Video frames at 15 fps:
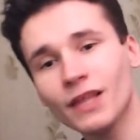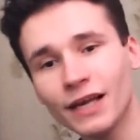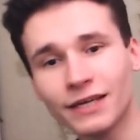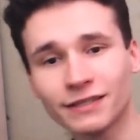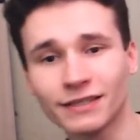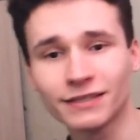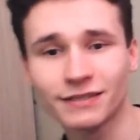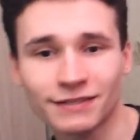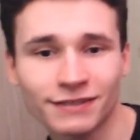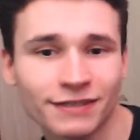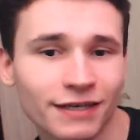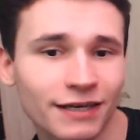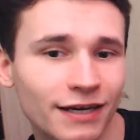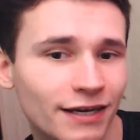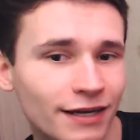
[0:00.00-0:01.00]
It is
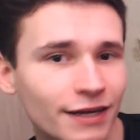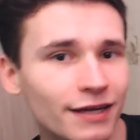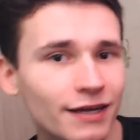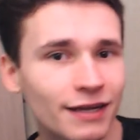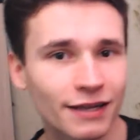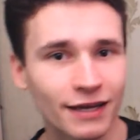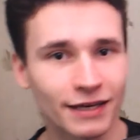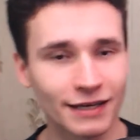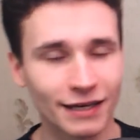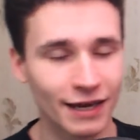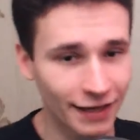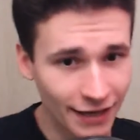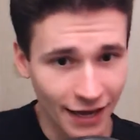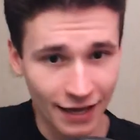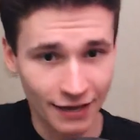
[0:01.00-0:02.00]
uh, like,
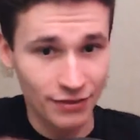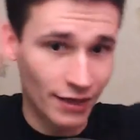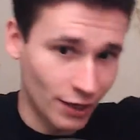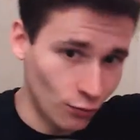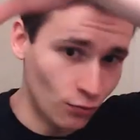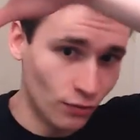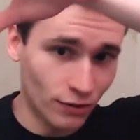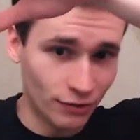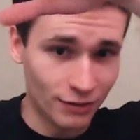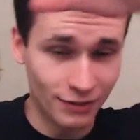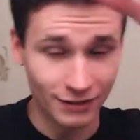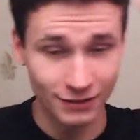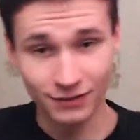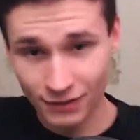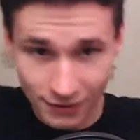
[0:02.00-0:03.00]
again, they will
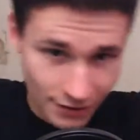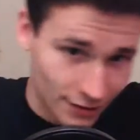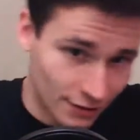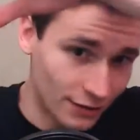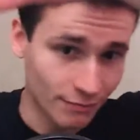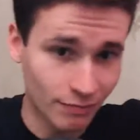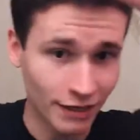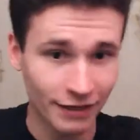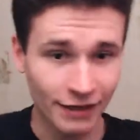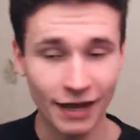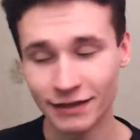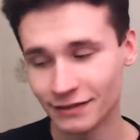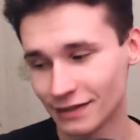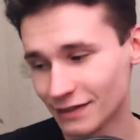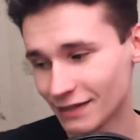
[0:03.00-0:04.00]

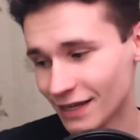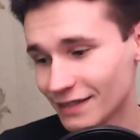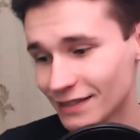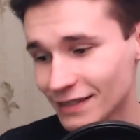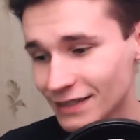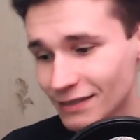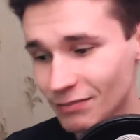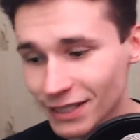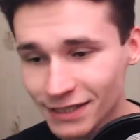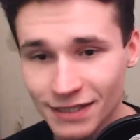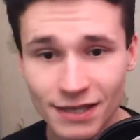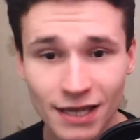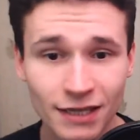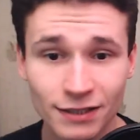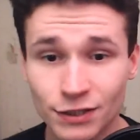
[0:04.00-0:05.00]
replicated and it means
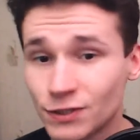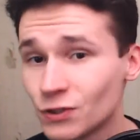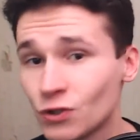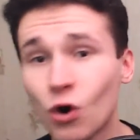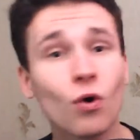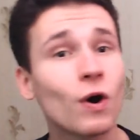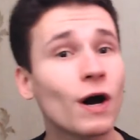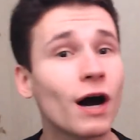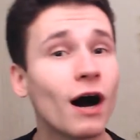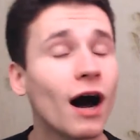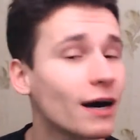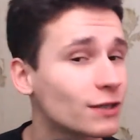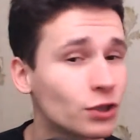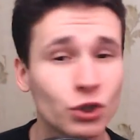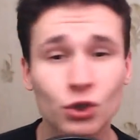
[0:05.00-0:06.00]
that so
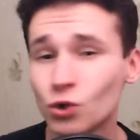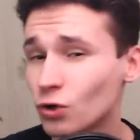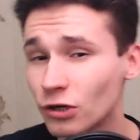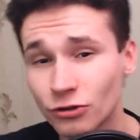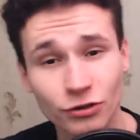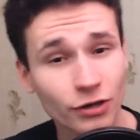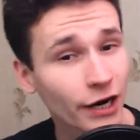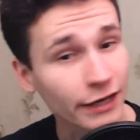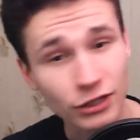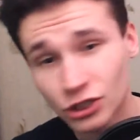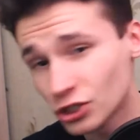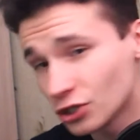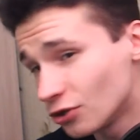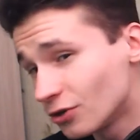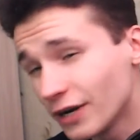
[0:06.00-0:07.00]
hard to
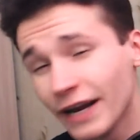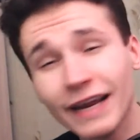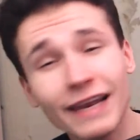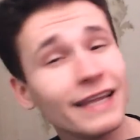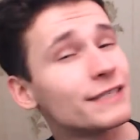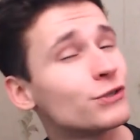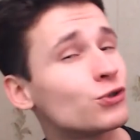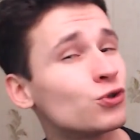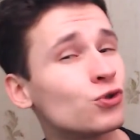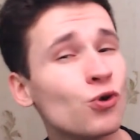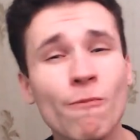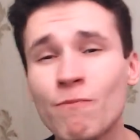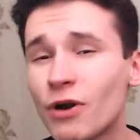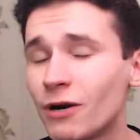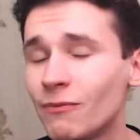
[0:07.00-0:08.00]
crash really
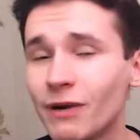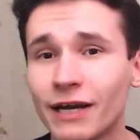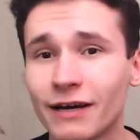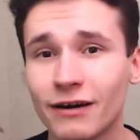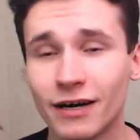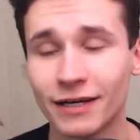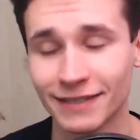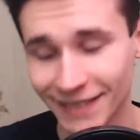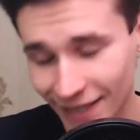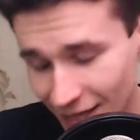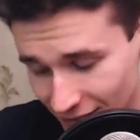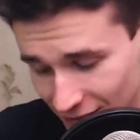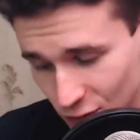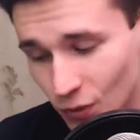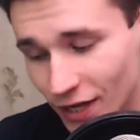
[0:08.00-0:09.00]
super mega hard
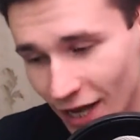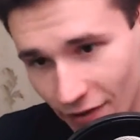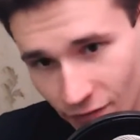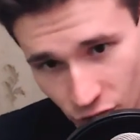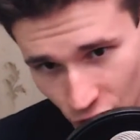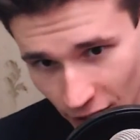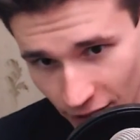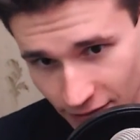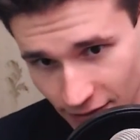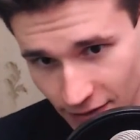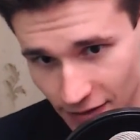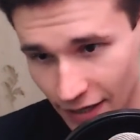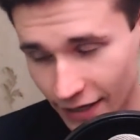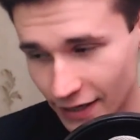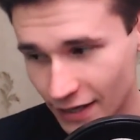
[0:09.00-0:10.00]
yes we have
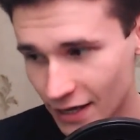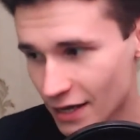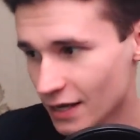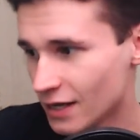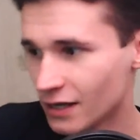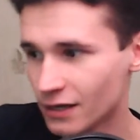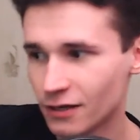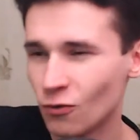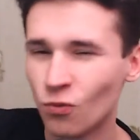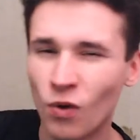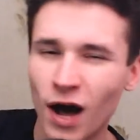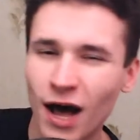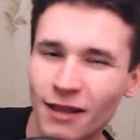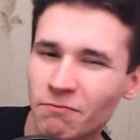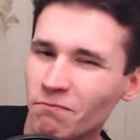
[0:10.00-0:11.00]
chances like
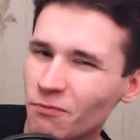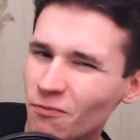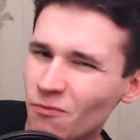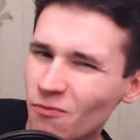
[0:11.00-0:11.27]
one